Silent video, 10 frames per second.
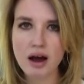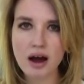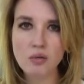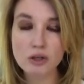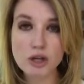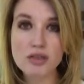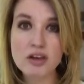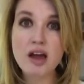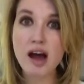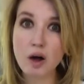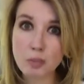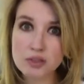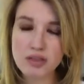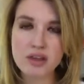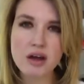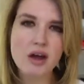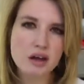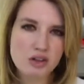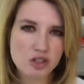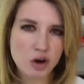which I think helps. I think,
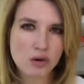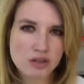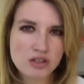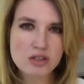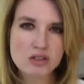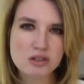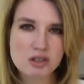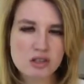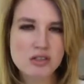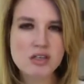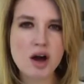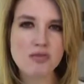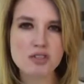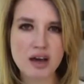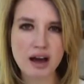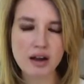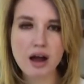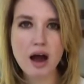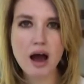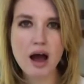because, this is a tough sell.
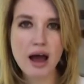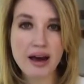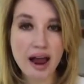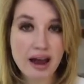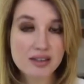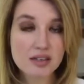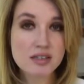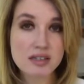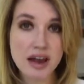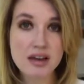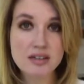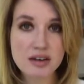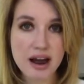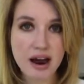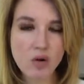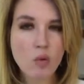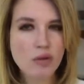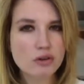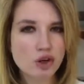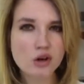And as it stands now, while
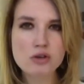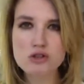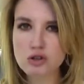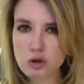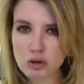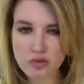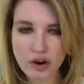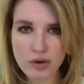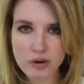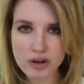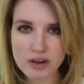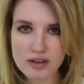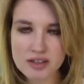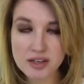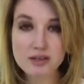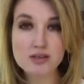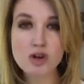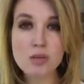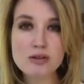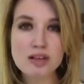the Turtles do look very realistic, this is
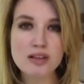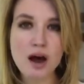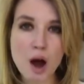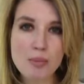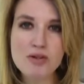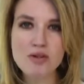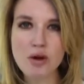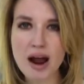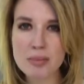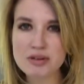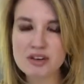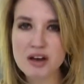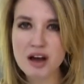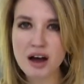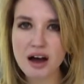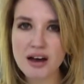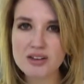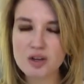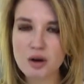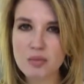almost like the opposite of what happened
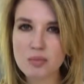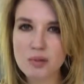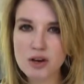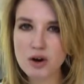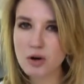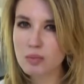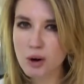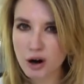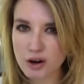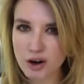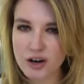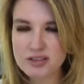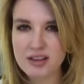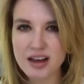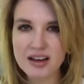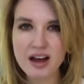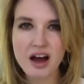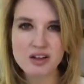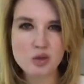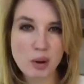to Peter Parker. It's like
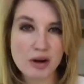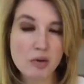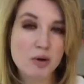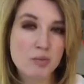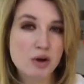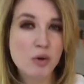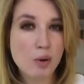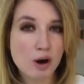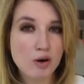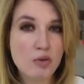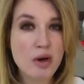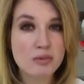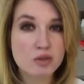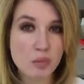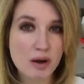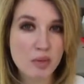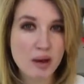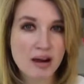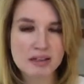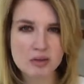a spider bit Peter Parker and made him
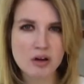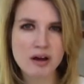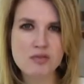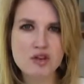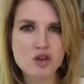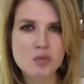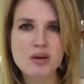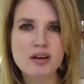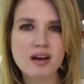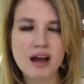Spider-Man, and some kind of human